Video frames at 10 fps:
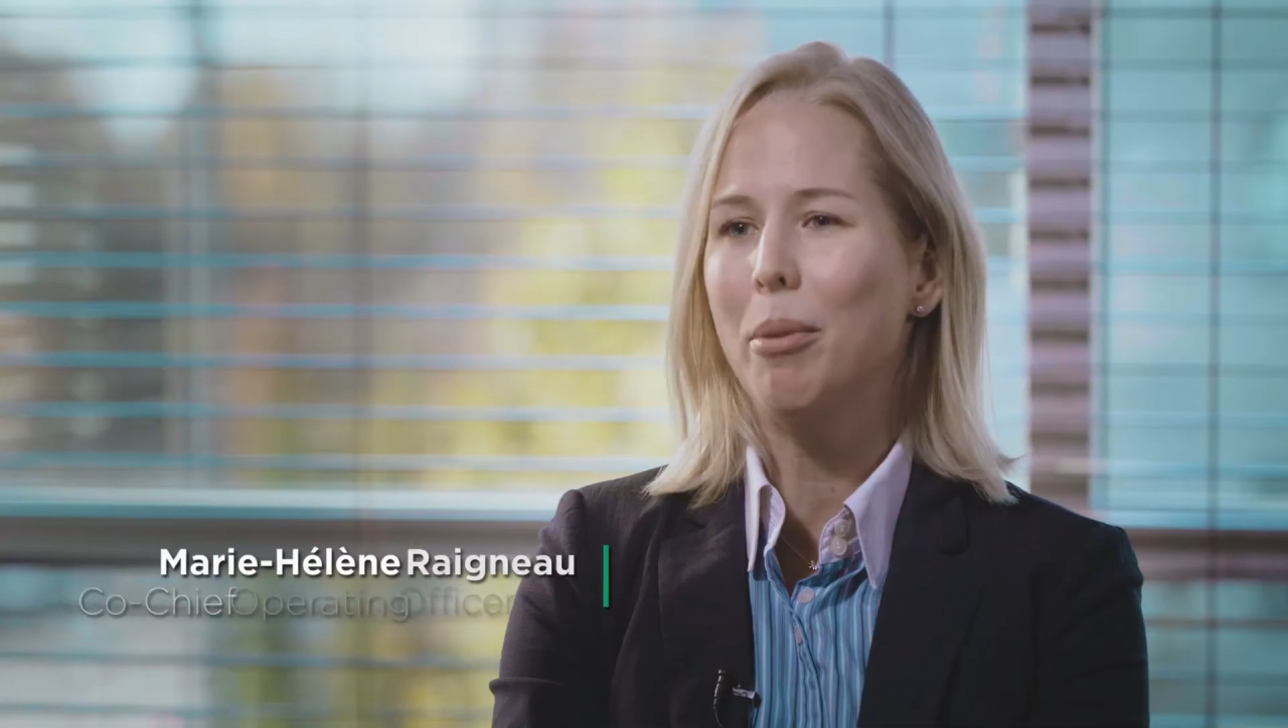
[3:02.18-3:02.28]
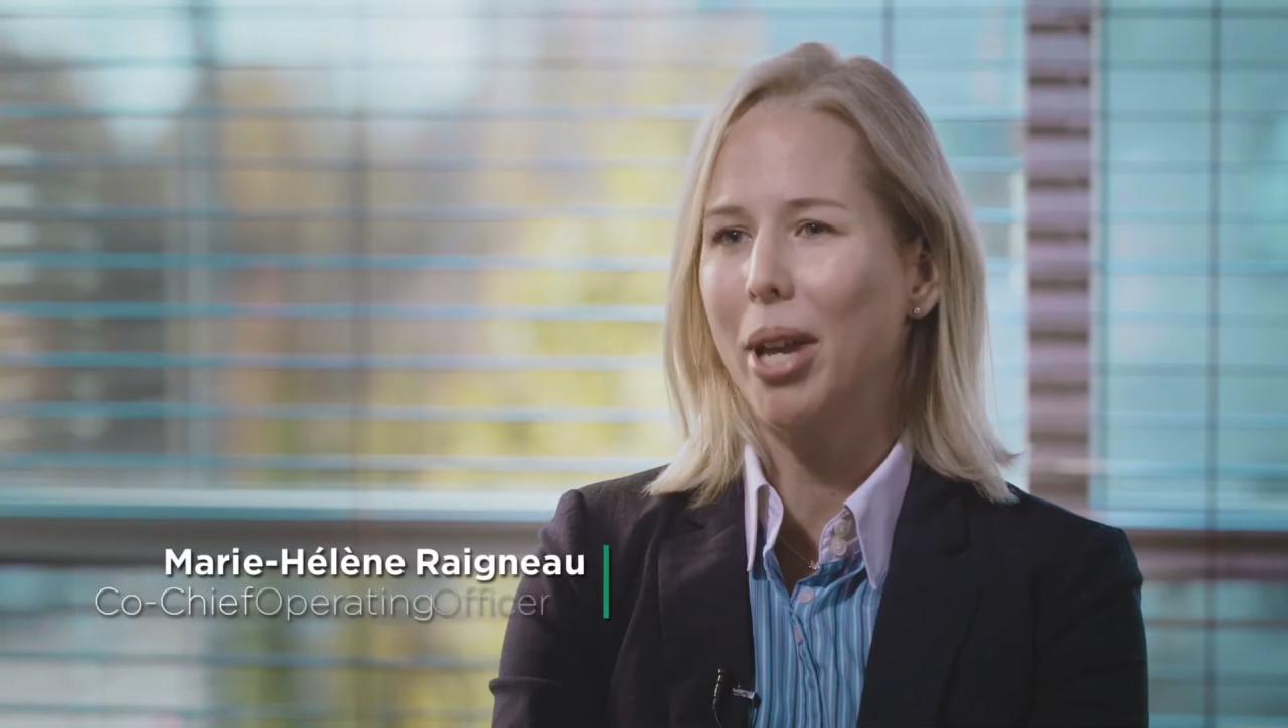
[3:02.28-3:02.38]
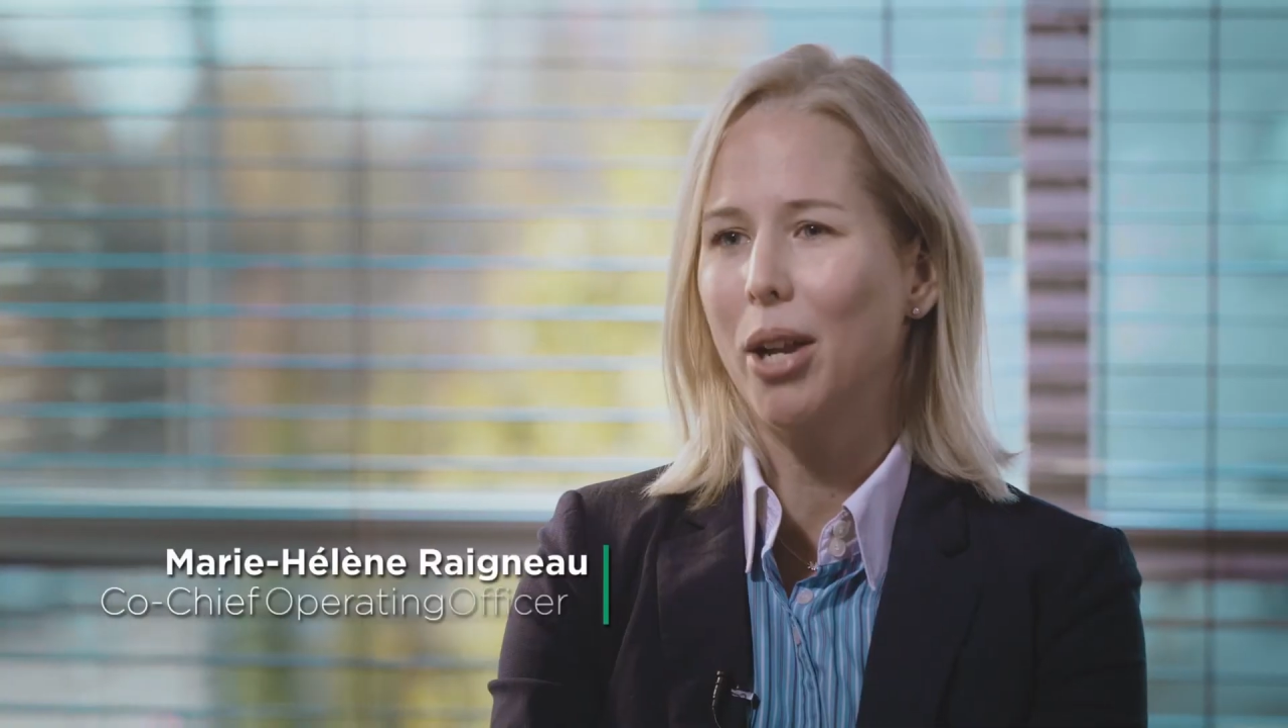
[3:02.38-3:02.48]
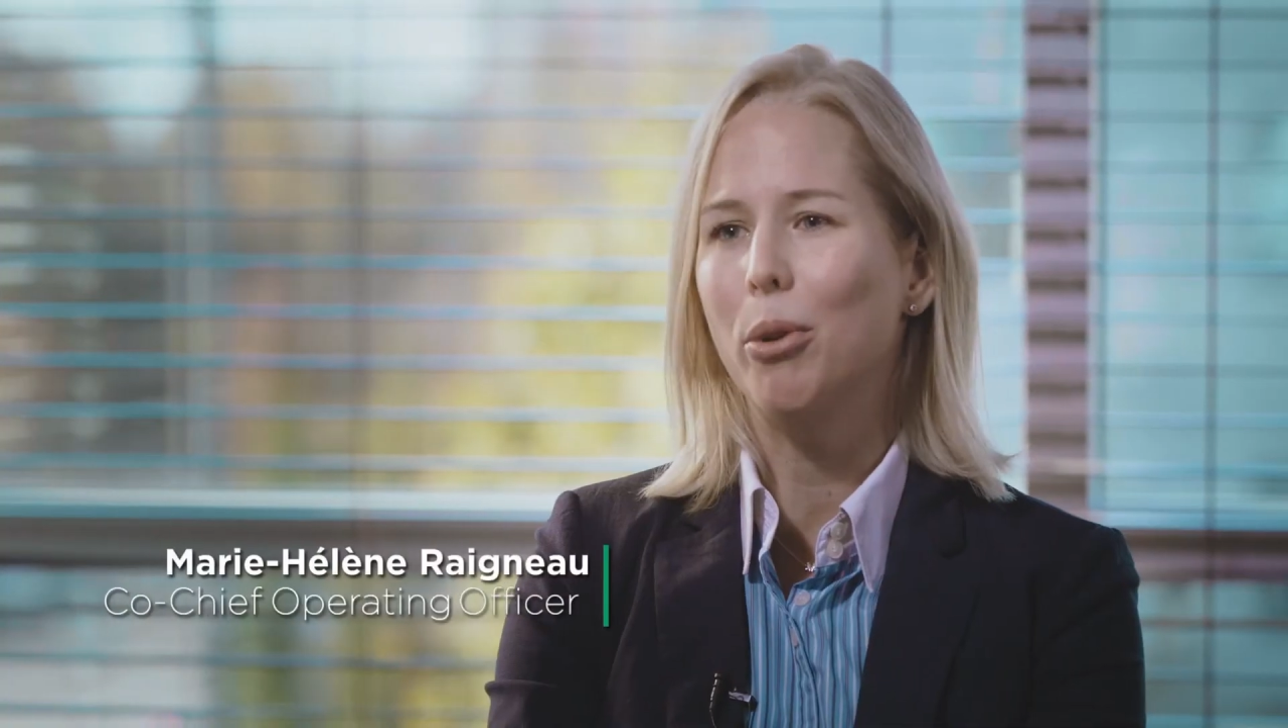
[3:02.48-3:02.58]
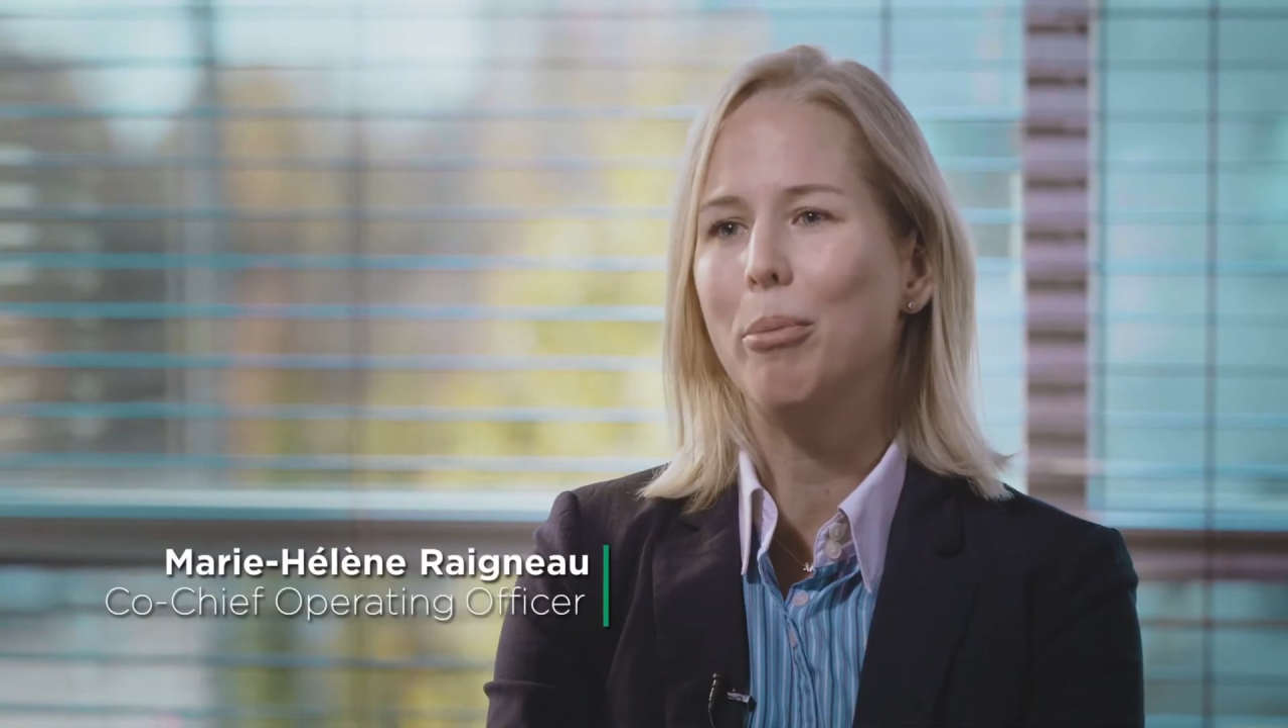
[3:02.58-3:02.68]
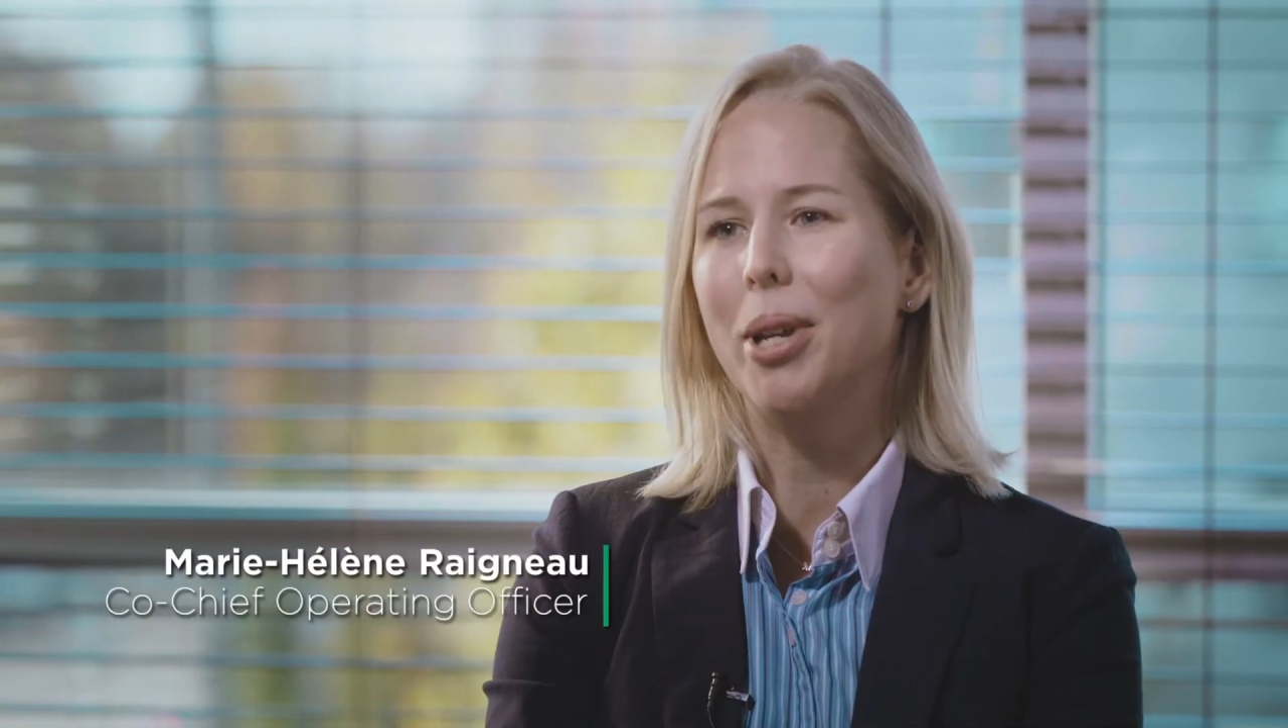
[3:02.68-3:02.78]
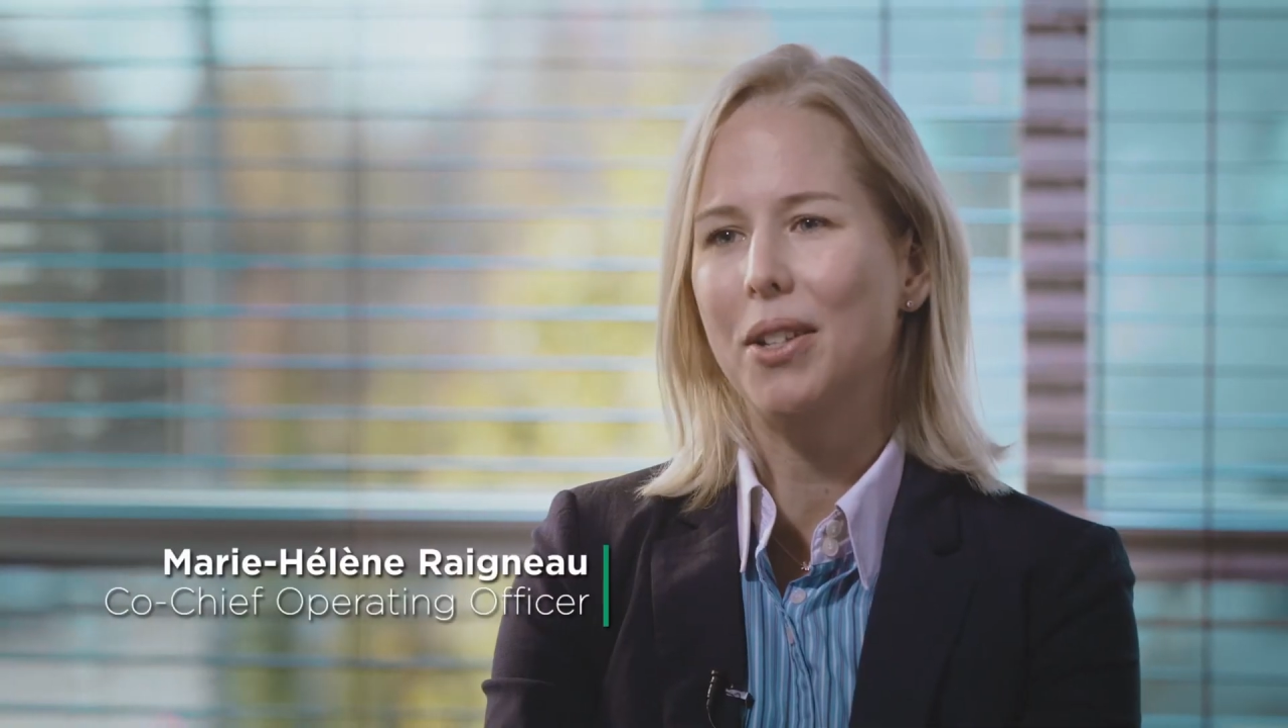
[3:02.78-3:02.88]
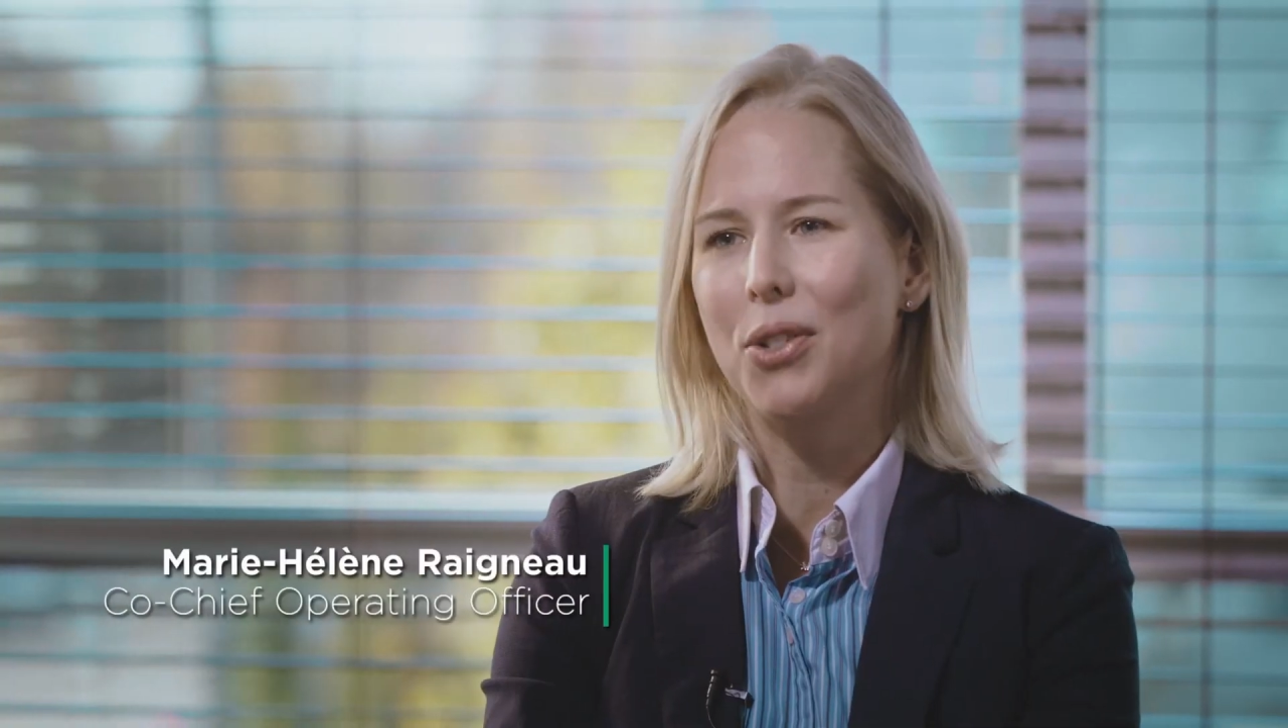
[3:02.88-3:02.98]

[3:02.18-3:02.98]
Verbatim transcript: make will be in